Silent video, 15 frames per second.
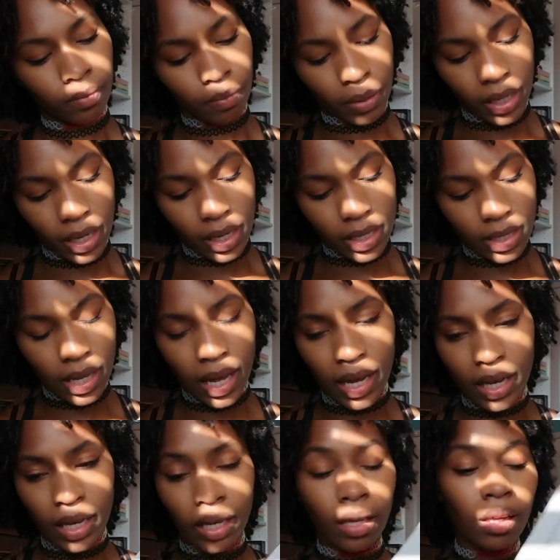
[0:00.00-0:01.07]
because
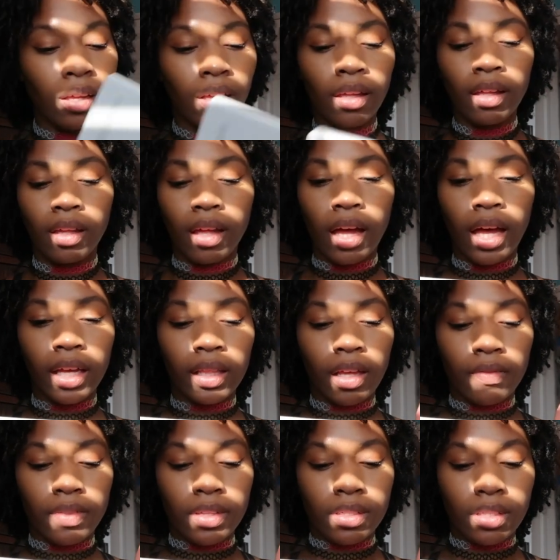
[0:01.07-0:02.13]
I
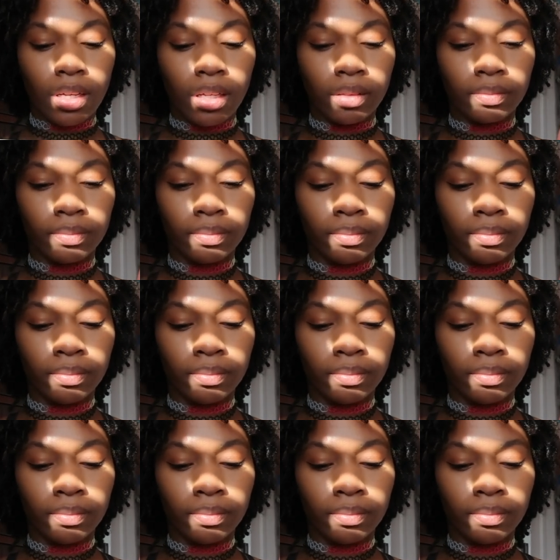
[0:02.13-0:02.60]
love this thing.